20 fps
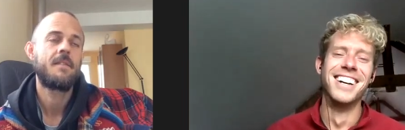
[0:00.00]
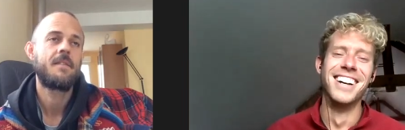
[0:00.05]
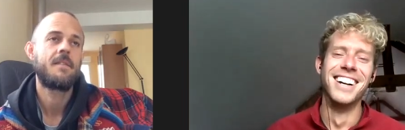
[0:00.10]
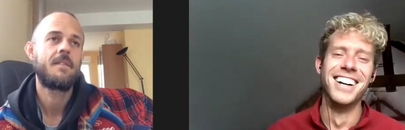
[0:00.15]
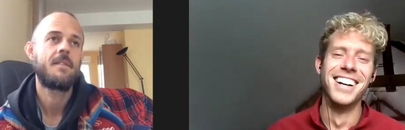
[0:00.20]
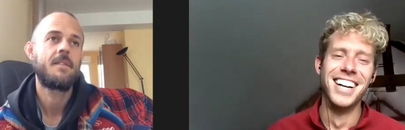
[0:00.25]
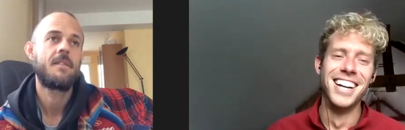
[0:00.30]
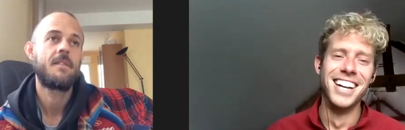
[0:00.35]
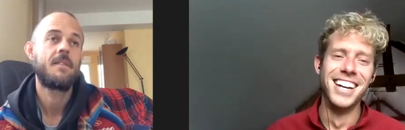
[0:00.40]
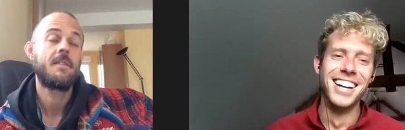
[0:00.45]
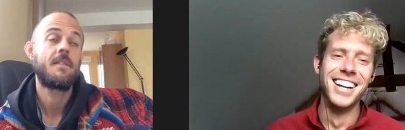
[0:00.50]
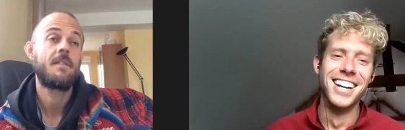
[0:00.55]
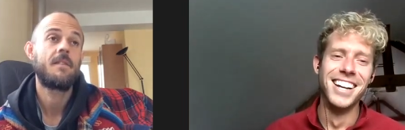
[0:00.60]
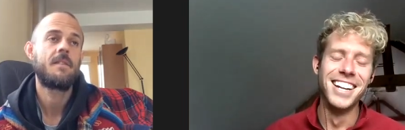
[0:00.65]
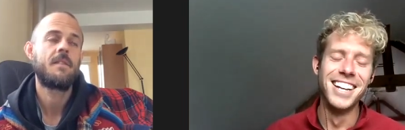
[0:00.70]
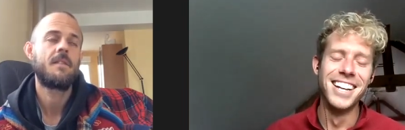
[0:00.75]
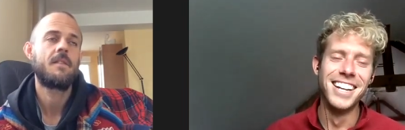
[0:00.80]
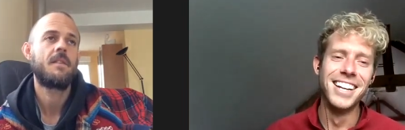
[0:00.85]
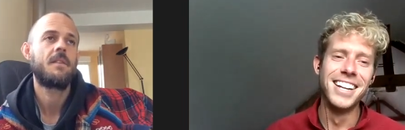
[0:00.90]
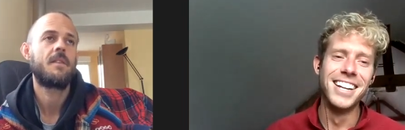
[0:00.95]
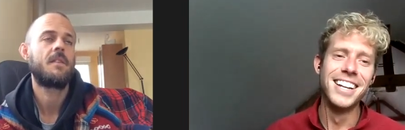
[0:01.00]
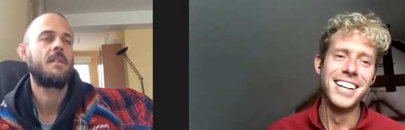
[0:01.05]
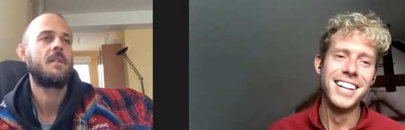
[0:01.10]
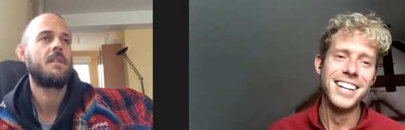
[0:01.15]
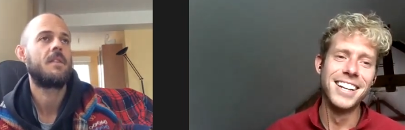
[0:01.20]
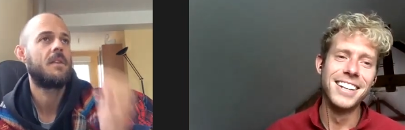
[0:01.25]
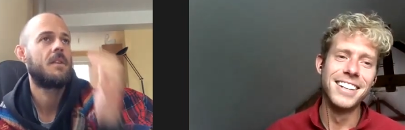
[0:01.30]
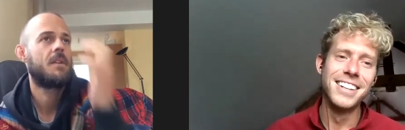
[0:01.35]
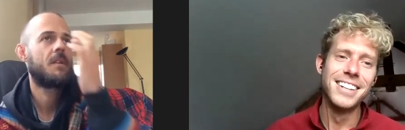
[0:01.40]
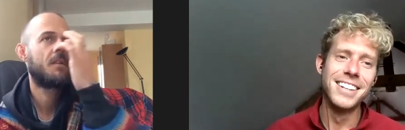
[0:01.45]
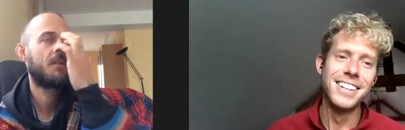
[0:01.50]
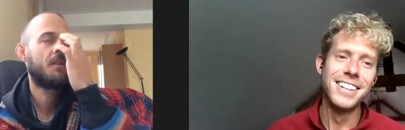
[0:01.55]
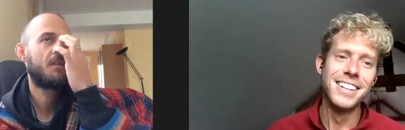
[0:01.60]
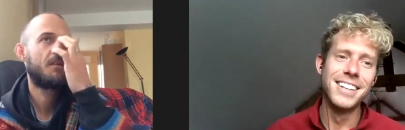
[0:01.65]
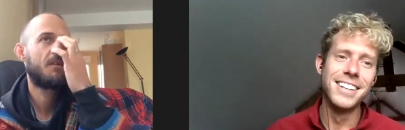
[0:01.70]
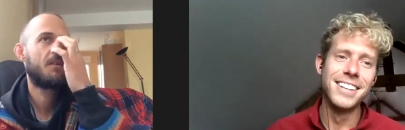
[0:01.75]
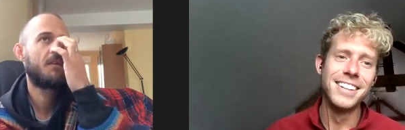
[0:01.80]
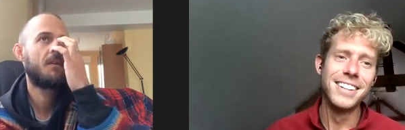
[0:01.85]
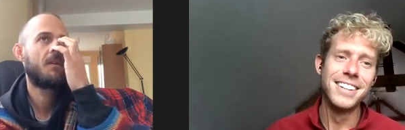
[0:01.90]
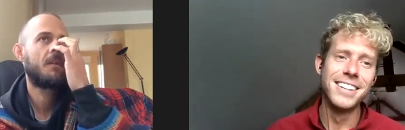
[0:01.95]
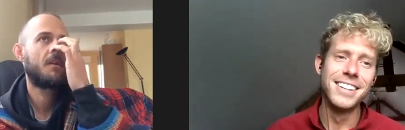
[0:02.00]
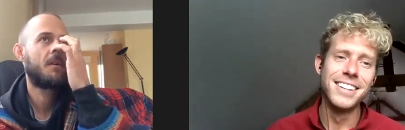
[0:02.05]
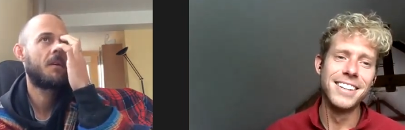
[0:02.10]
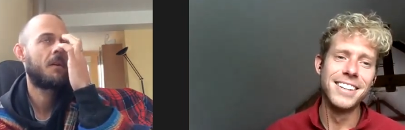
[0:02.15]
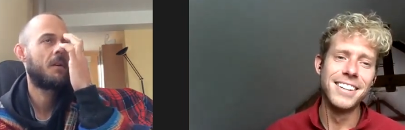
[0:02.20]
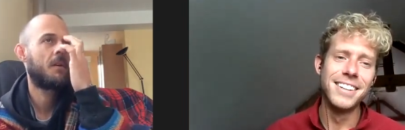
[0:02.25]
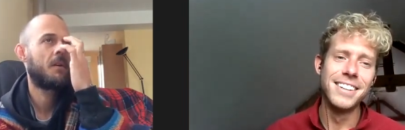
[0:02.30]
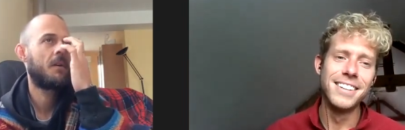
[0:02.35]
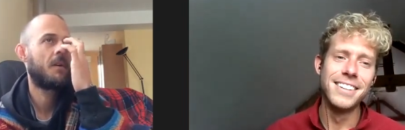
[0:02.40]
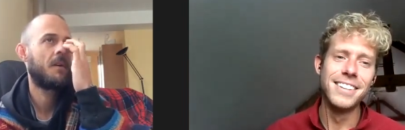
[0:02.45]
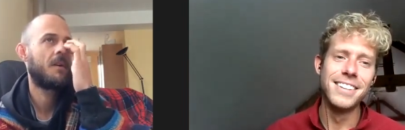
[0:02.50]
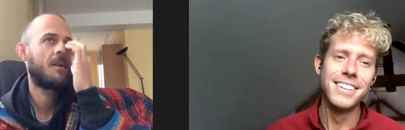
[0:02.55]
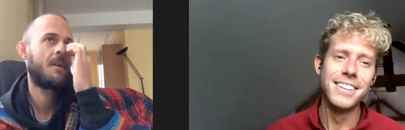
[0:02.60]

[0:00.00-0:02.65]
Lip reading: Nobody speaks.